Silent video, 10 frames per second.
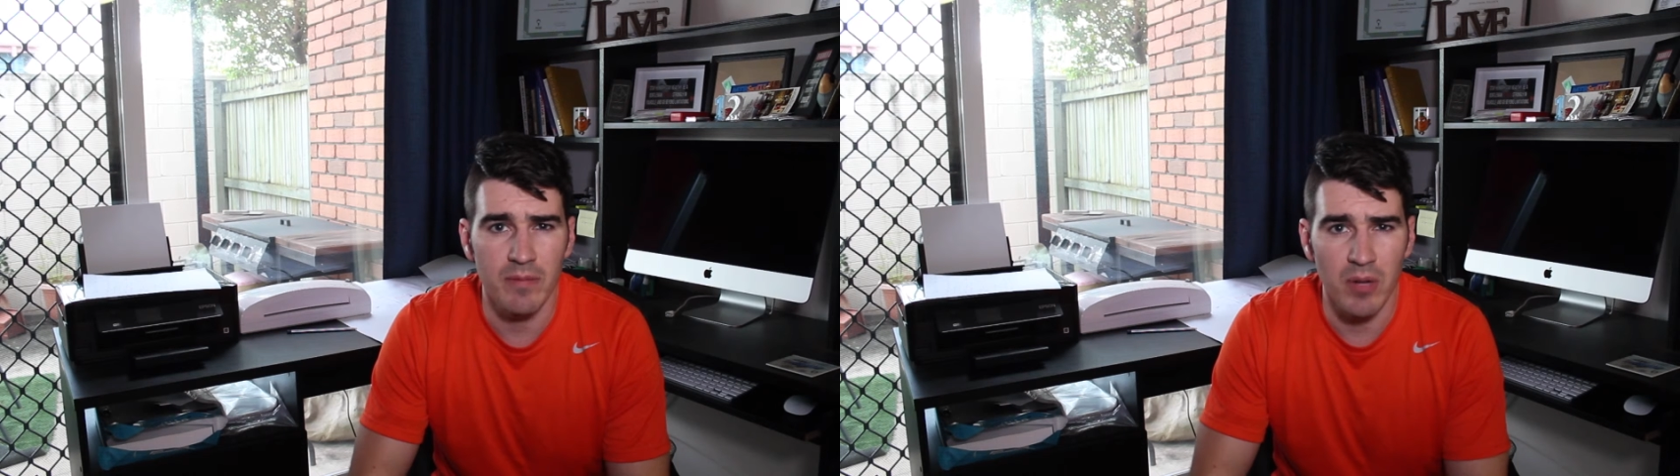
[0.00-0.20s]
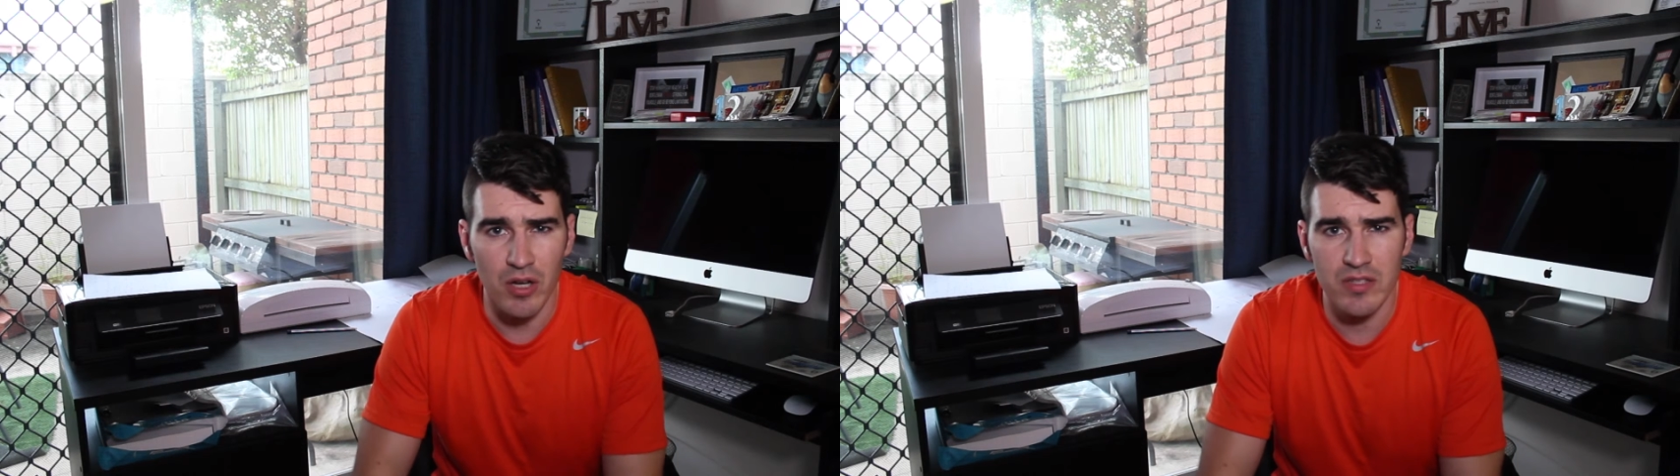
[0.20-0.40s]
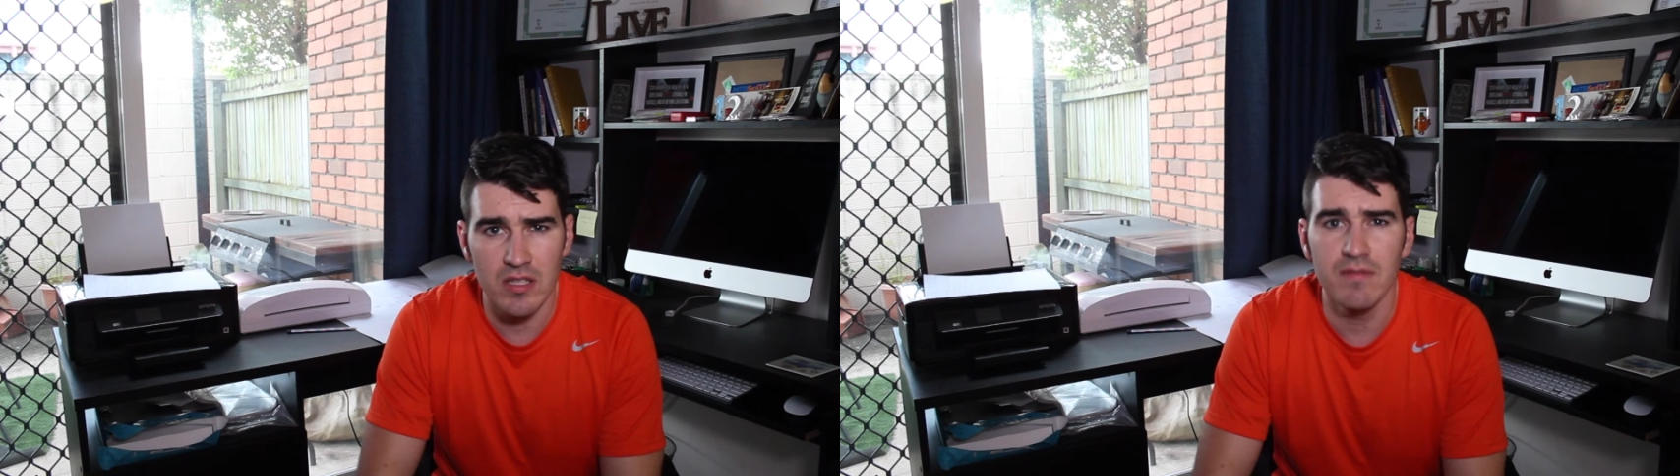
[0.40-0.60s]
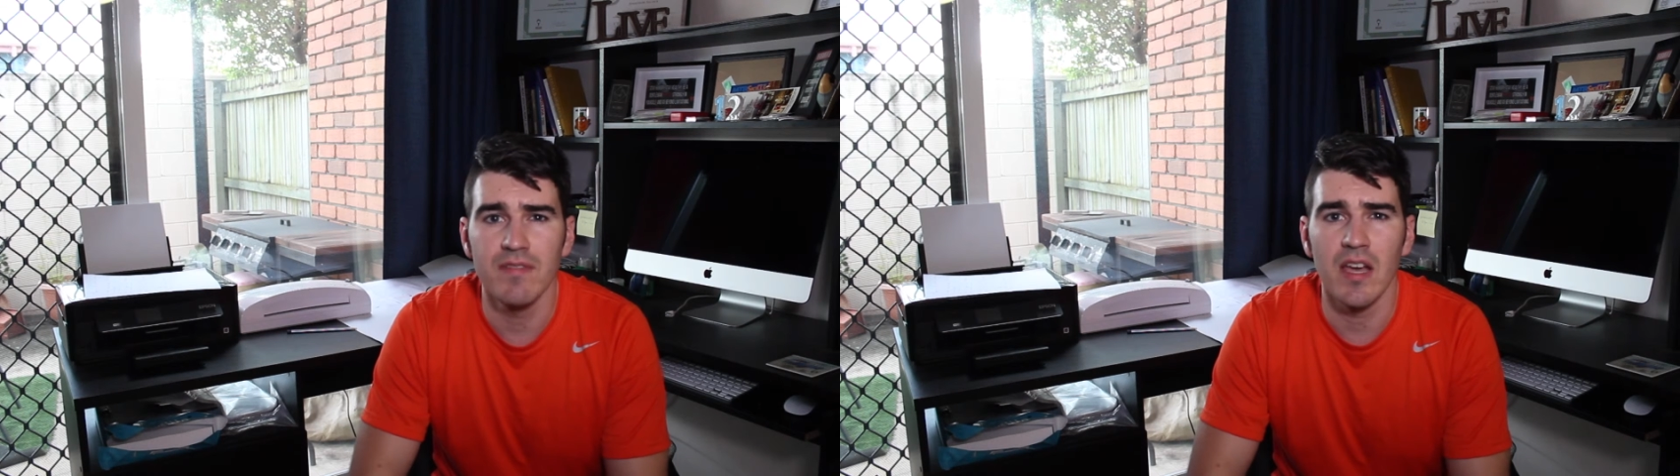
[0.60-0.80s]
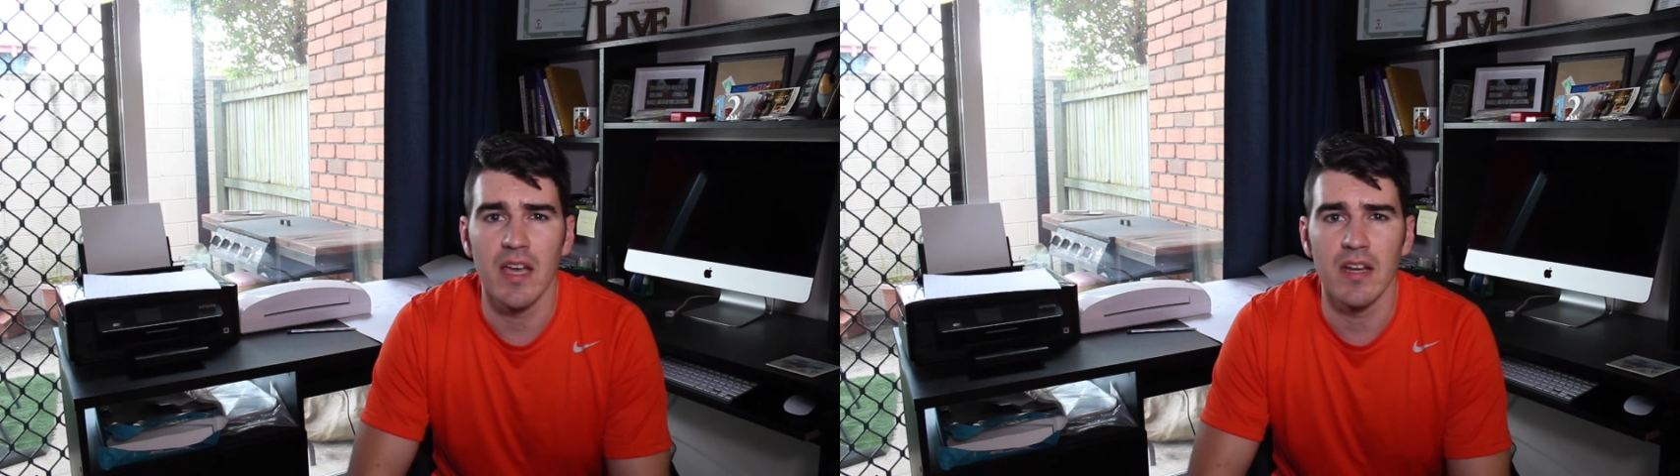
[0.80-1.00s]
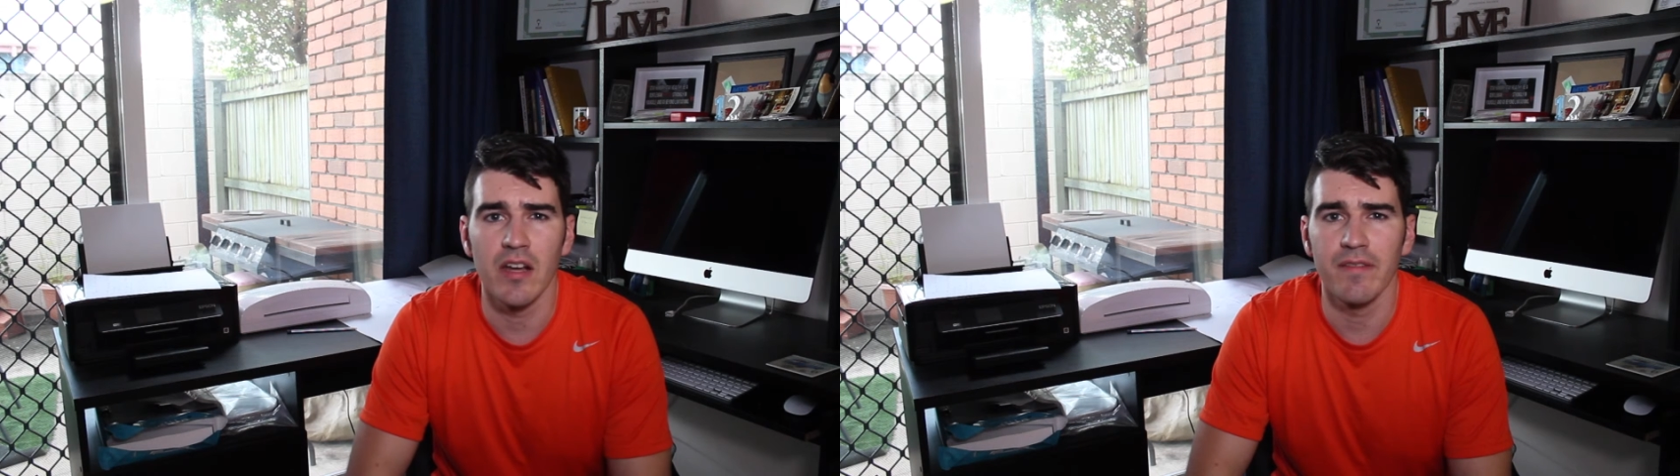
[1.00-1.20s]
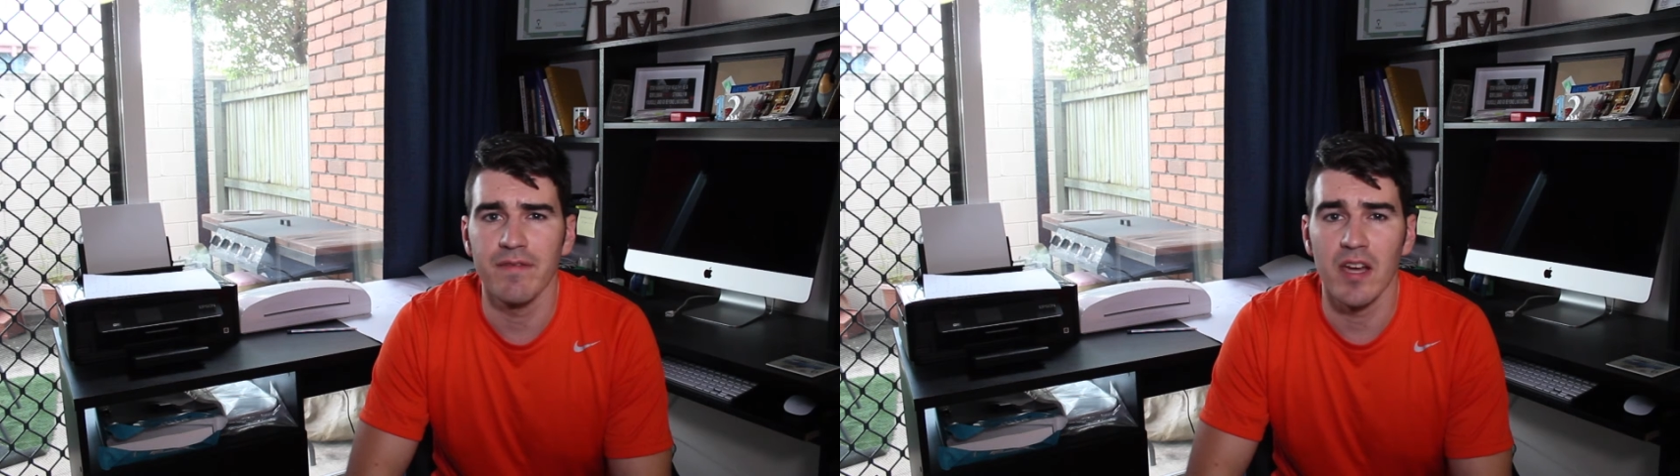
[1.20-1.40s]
really positive, and I've